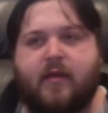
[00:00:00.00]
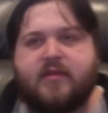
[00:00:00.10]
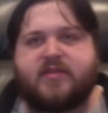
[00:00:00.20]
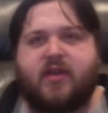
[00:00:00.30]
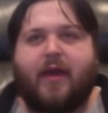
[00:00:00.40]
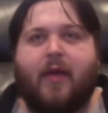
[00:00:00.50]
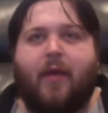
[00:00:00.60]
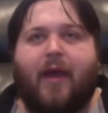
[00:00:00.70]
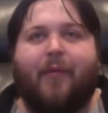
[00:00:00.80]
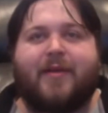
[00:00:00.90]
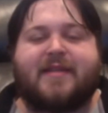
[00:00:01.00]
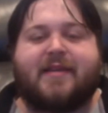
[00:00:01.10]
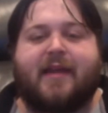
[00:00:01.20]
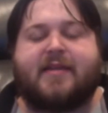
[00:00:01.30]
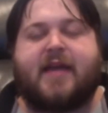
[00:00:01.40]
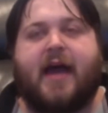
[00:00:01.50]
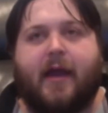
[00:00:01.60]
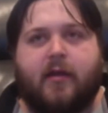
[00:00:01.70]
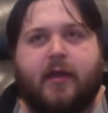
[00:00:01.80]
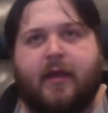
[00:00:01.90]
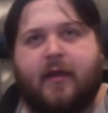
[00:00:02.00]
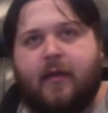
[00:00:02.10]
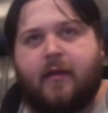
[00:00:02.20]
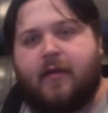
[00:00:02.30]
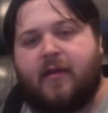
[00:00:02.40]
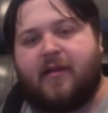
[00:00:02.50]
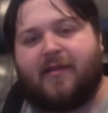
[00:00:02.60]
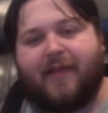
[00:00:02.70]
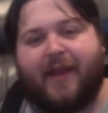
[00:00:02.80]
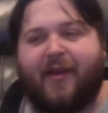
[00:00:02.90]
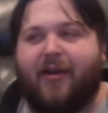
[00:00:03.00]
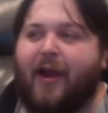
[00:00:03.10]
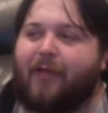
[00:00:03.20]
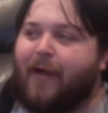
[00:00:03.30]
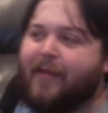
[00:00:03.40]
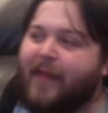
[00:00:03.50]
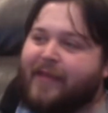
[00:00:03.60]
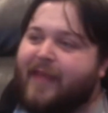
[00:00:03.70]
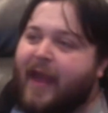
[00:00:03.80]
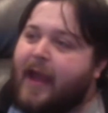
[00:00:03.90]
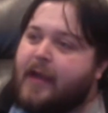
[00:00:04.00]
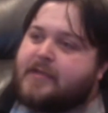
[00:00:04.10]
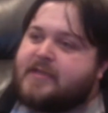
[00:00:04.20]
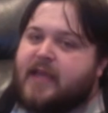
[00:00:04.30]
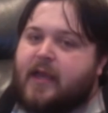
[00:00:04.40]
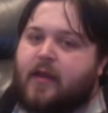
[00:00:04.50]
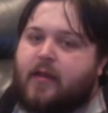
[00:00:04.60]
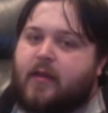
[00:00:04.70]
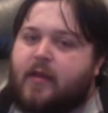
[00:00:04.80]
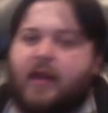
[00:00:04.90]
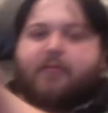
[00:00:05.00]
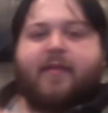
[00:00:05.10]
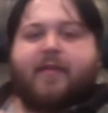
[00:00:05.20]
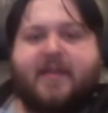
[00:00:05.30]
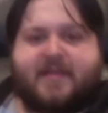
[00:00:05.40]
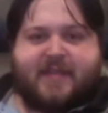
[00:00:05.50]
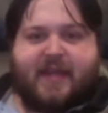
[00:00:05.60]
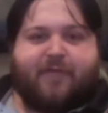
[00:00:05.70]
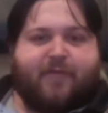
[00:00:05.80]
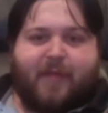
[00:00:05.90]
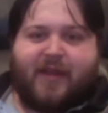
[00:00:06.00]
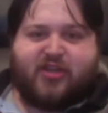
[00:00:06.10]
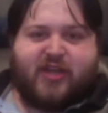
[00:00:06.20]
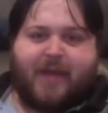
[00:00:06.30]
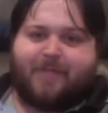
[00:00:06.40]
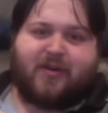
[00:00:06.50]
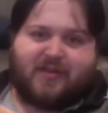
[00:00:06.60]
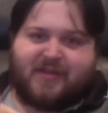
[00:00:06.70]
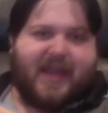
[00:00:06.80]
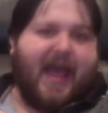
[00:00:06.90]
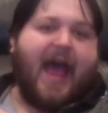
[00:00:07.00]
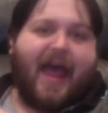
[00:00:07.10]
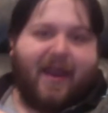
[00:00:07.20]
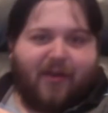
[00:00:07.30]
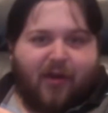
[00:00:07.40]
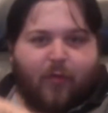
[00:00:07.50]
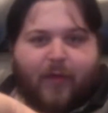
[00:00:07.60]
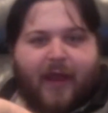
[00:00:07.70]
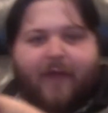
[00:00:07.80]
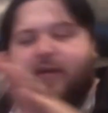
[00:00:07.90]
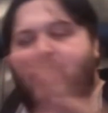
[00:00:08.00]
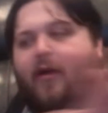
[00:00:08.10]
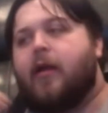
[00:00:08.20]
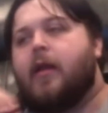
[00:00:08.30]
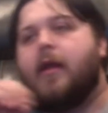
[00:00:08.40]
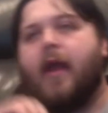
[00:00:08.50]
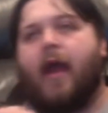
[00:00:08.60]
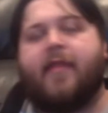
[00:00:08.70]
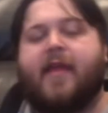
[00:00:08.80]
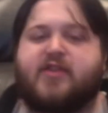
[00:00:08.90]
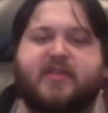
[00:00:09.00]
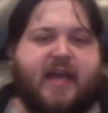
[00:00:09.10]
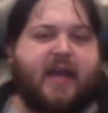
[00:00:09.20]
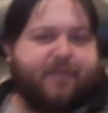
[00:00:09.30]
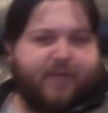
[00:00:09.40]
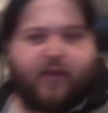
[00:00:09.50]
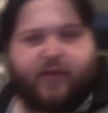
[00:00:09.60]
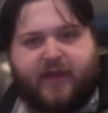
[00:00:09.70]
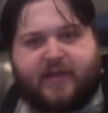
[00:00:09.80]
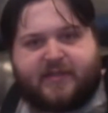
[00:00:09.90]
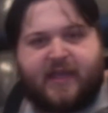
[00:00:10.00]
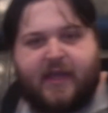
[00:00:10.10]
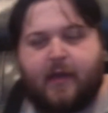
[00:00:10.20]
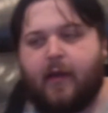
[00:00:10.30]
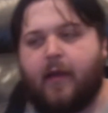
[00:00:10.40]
So it wasn't entirely linear. I'd write like the end scene, then I'd write this scene from like chapter 10 or whatever, and then just kind of fill things in.